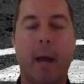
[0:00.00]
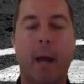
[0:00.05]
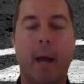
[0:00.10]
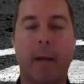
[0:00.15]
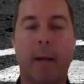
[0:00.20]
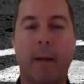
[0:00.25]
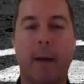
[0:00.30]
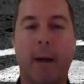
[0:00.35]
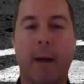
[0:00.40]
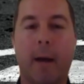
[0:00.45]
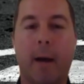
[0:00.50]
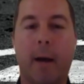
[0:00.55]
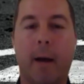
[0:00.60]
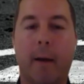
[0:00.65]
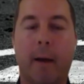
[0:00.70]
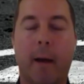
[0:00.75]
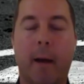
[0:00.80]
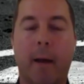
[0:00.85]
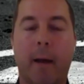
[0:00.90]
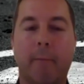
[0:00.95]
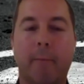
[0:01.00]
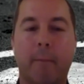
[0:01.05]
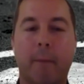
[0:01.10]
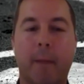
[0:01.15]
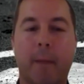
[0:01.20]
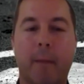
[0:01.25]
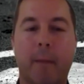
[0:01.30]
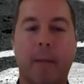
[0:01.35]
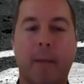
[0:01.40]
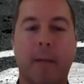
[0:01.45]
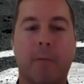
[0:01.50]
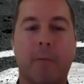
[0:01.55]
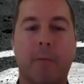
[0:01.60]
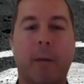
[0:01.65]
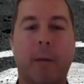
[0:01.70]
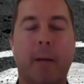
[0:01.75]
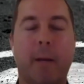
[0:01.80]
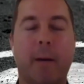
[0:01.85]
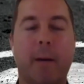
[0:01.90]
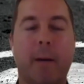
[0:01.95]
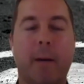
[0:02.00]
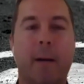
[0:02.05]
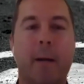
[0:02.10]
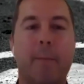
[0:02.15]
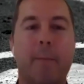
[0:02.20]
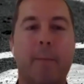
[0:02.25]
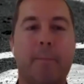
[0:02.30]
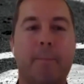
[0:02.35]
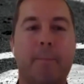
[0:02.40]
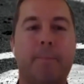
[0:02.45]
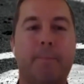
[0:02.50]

and uh, and, and thanks for being here tonight.